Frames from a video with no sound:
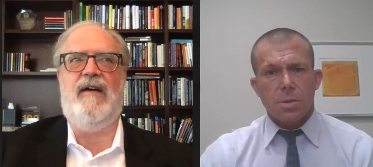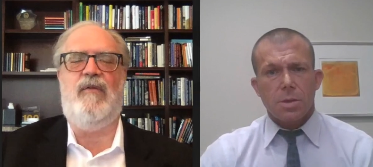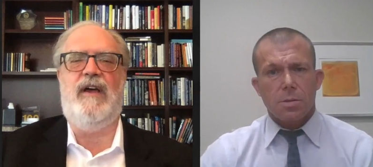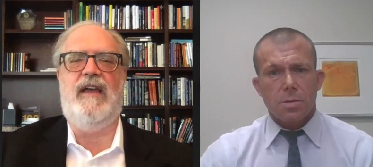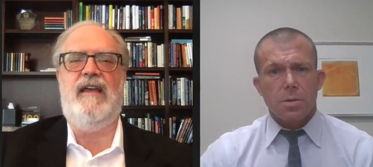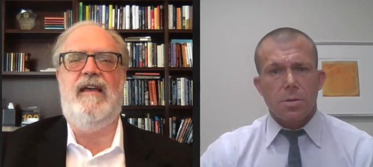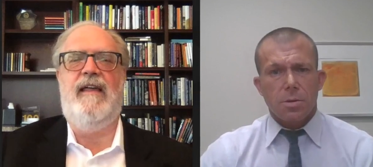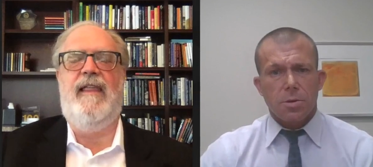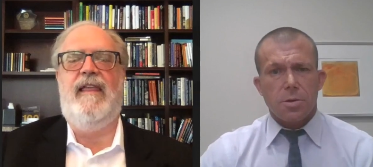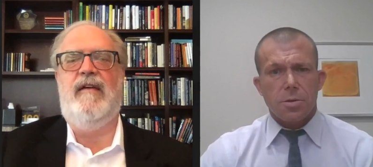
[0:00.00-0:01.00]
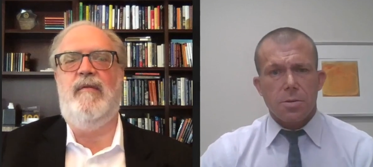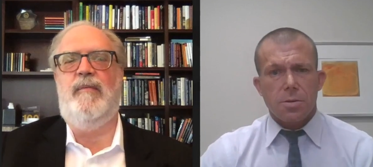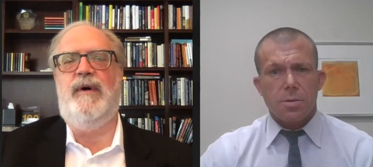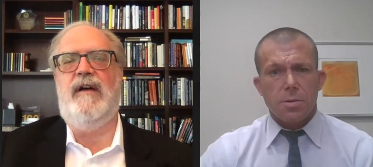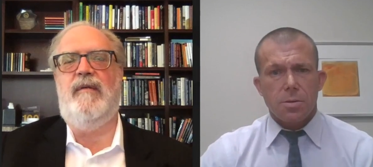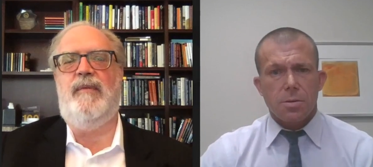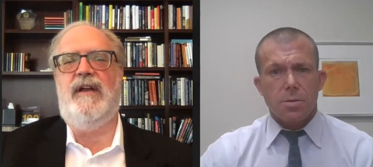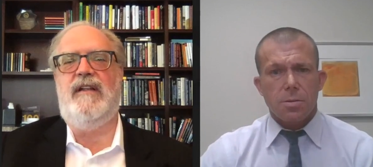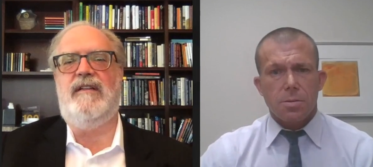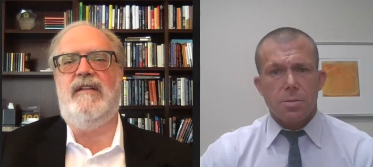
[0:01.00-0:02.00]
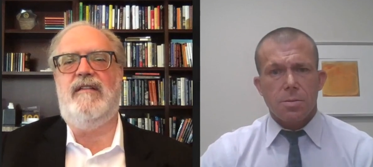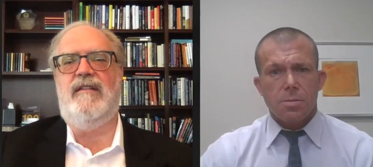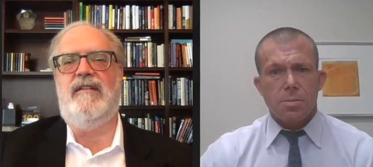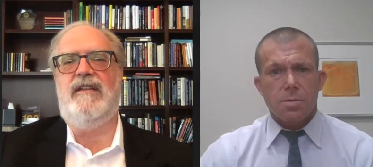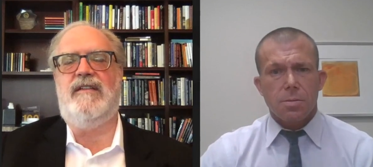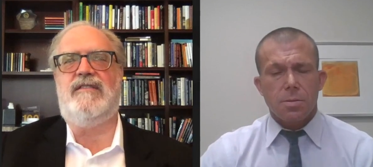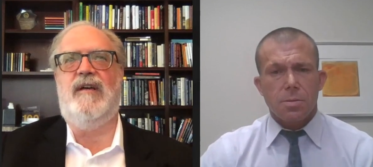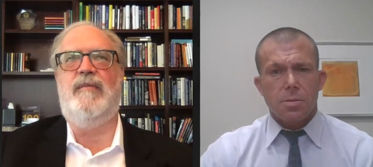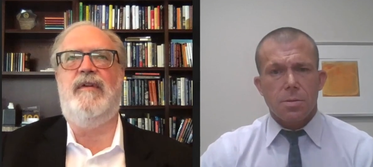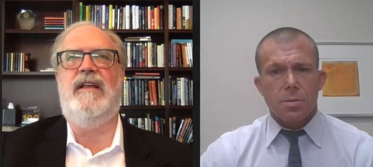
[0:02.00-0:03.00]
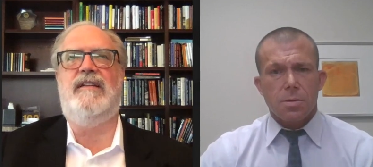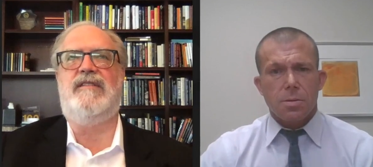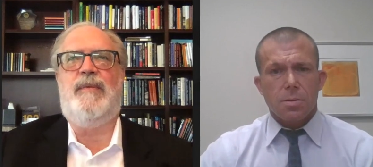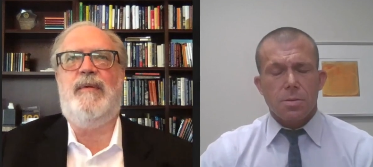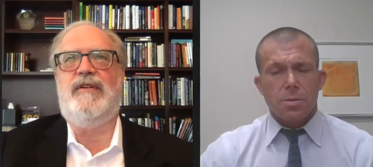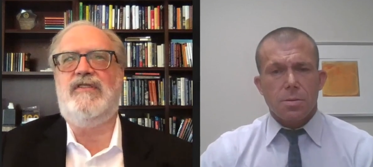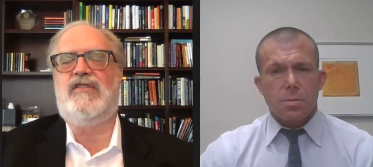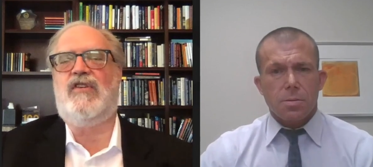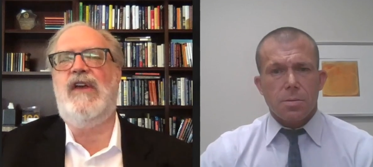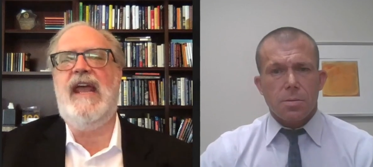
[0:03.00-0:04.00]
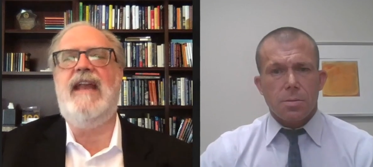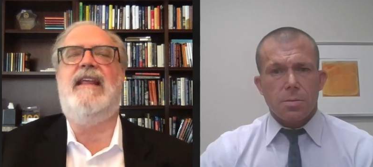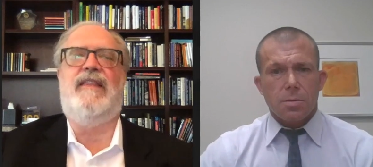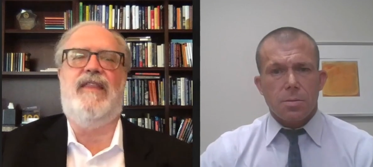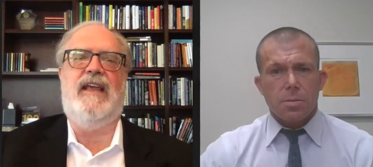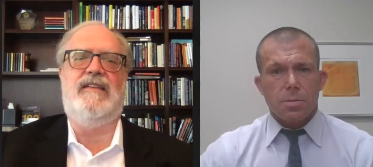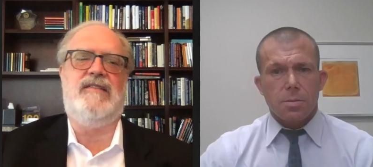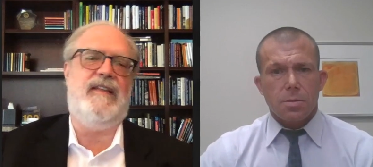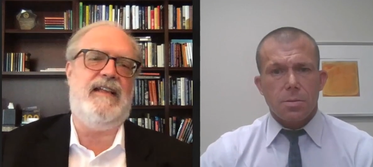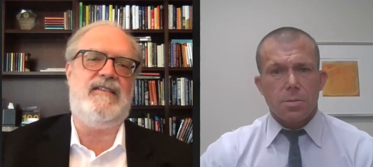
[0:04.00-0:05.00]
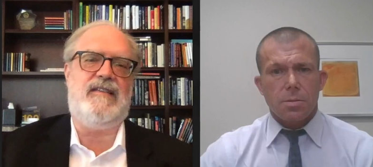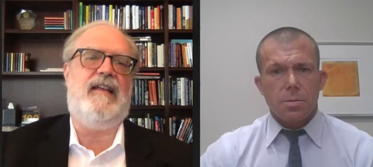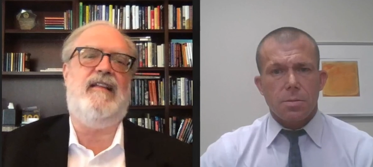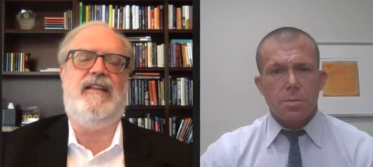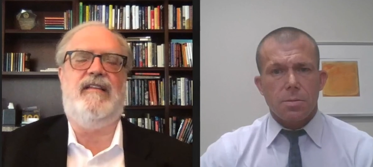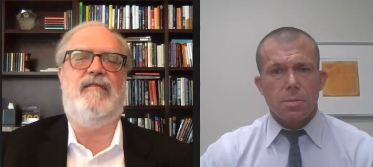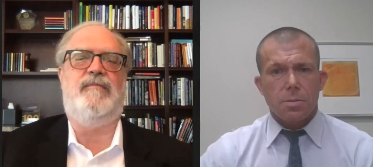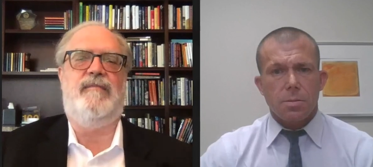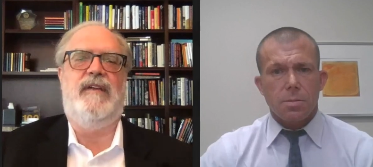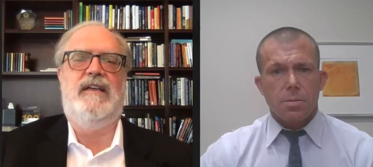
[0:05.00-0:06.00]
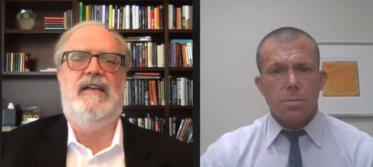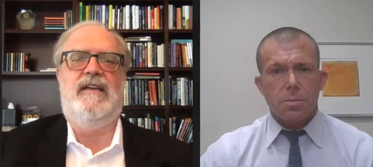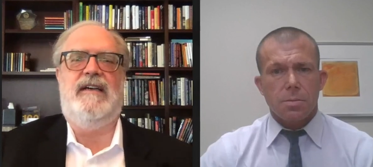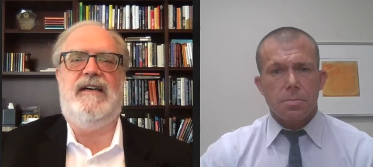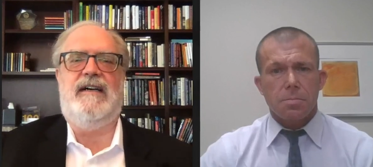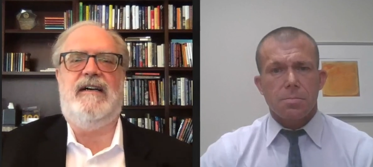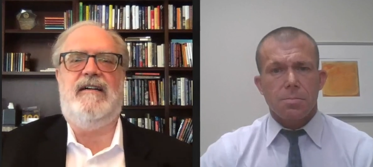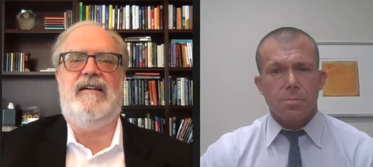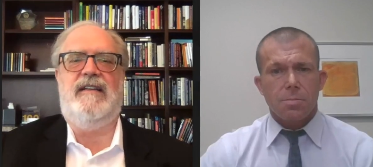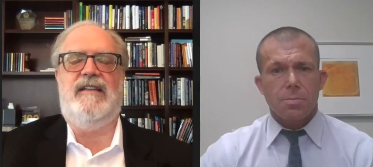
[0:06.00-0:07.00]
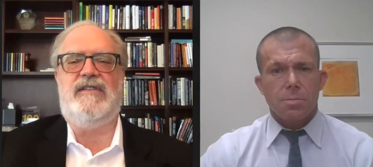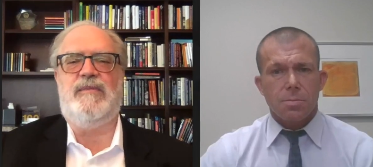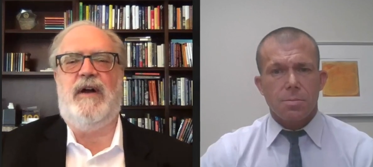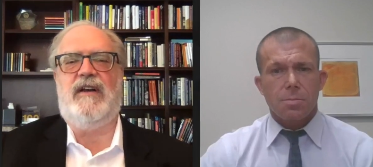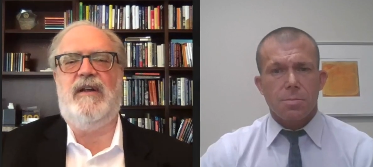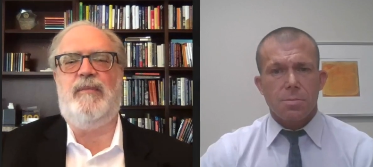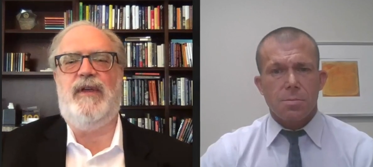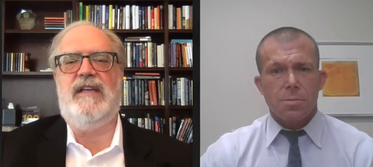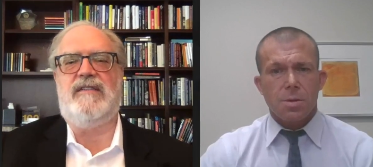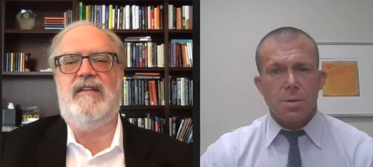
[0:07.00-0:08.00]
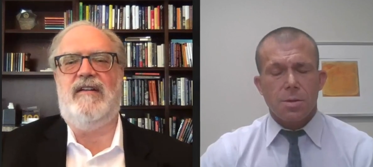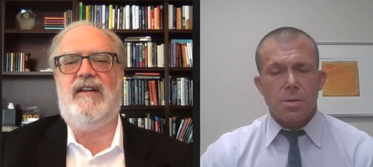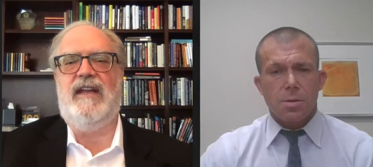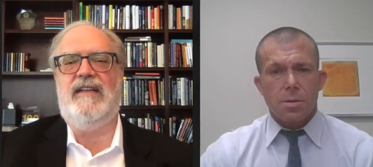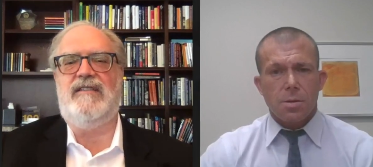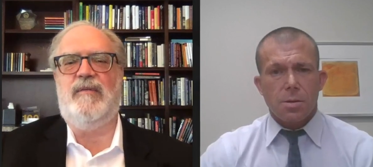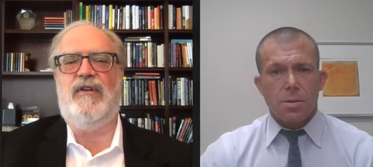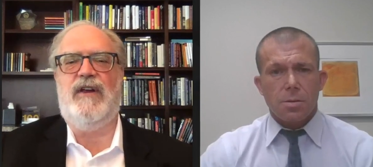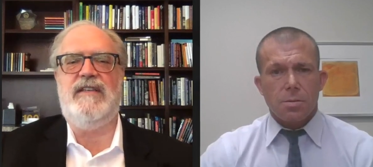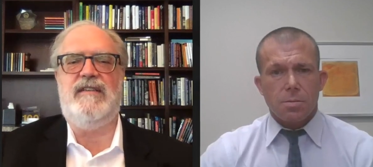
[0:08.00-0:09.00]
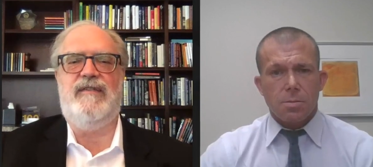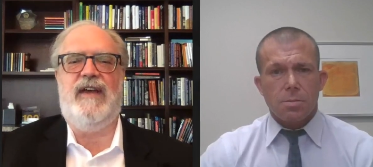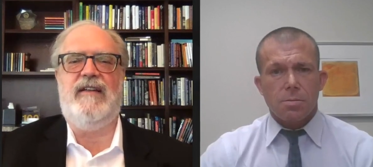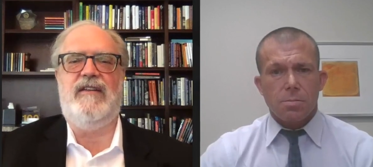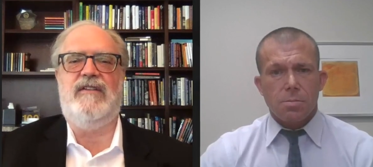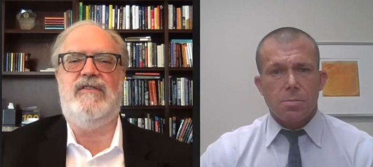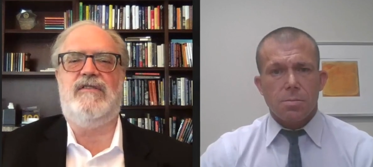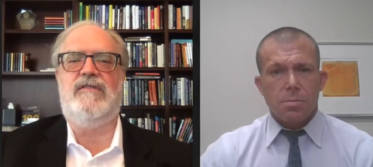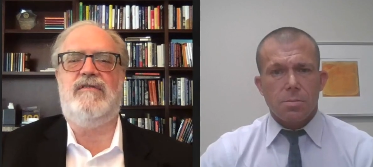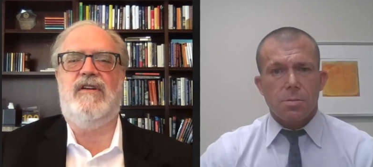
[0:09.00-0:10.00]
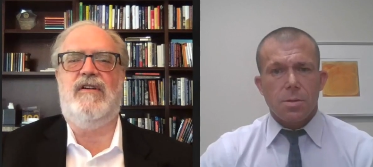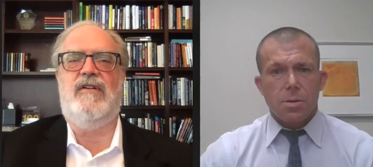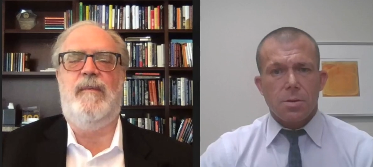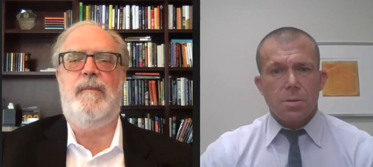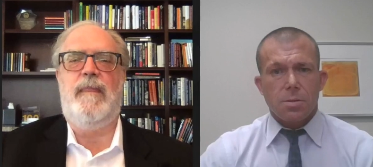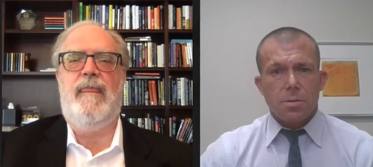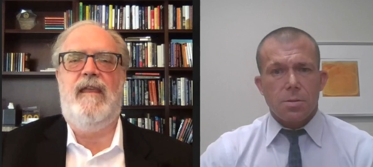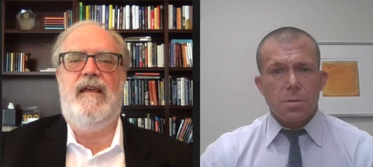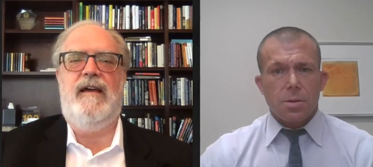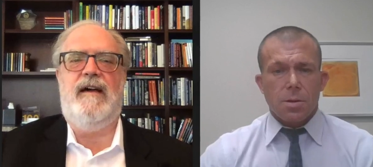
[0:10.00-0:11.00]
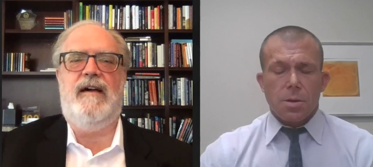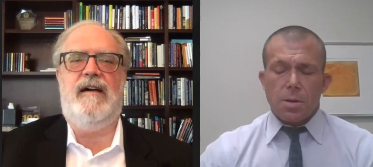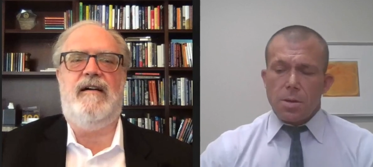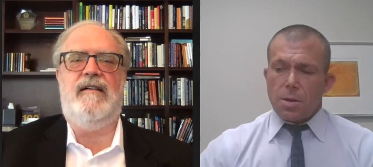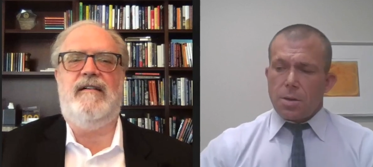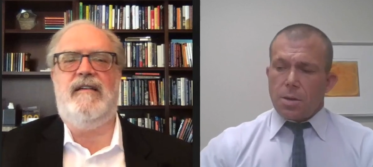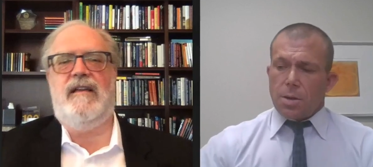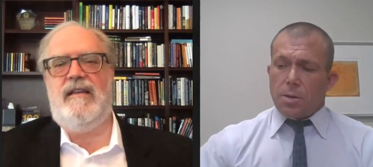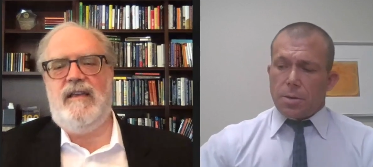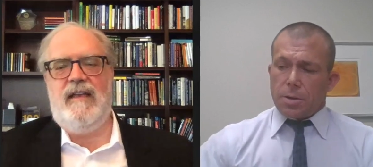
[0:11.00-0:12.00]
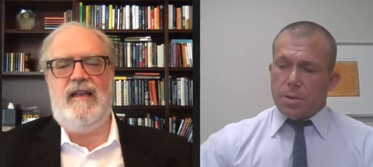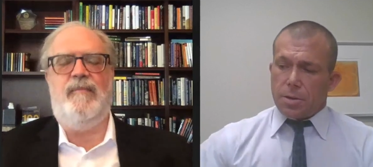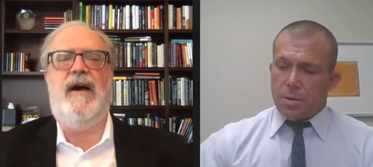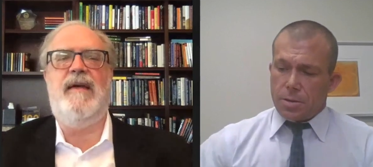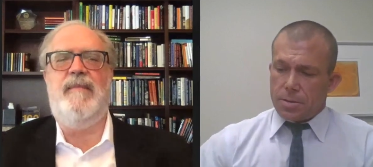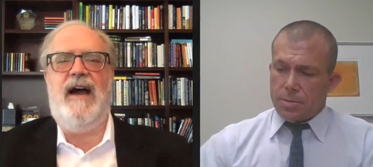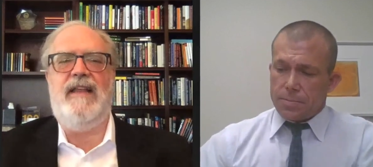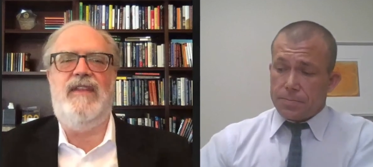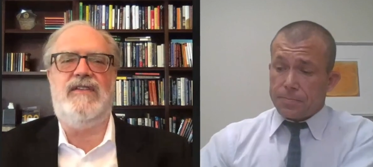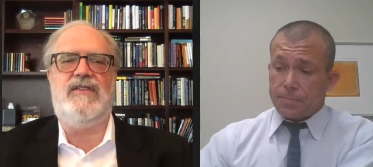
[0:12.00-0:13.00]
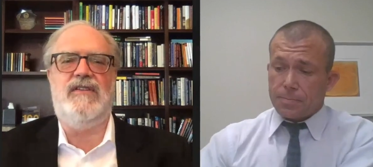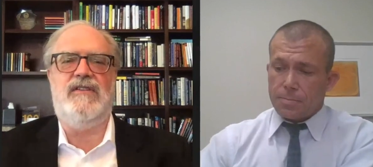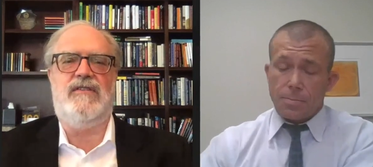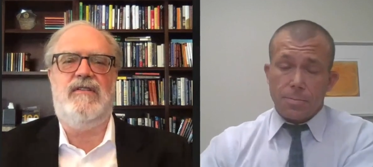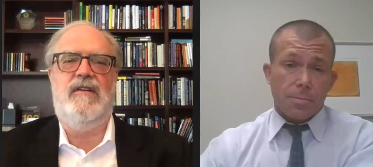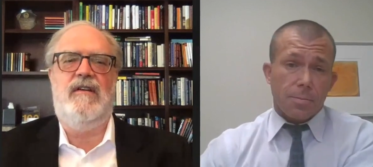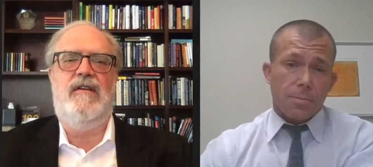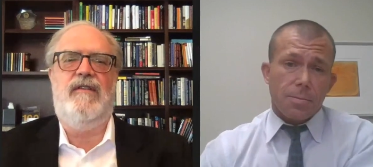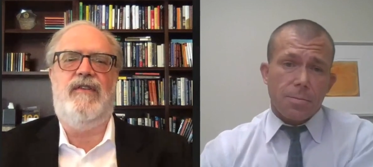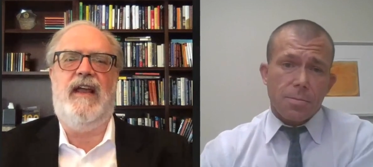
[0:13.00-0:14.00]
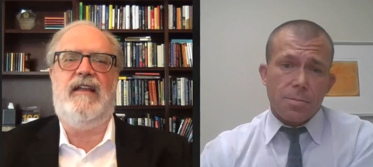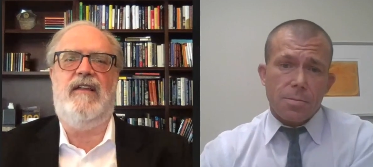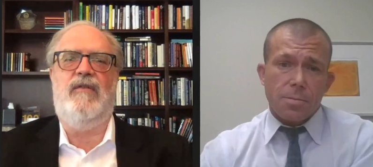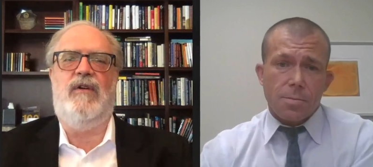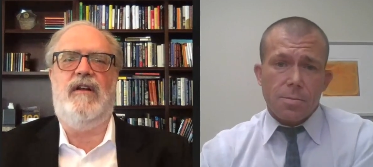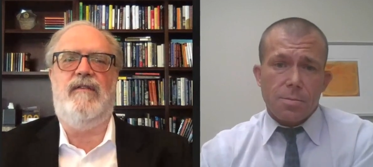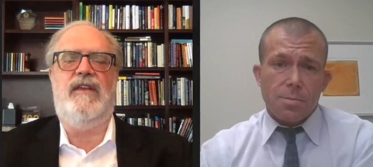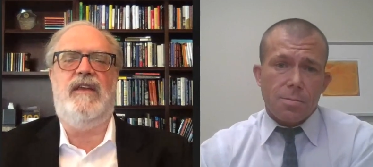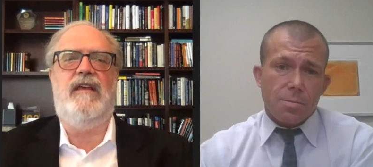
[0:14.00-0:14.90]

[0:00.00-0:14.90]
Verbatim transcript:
Speaker 1: way. Sure. But but it, it, it's some and some people are just creating things and then selling them uh, in this marketplace and they're getting some crazy values. So, uh, in my mind, this is frankly one of the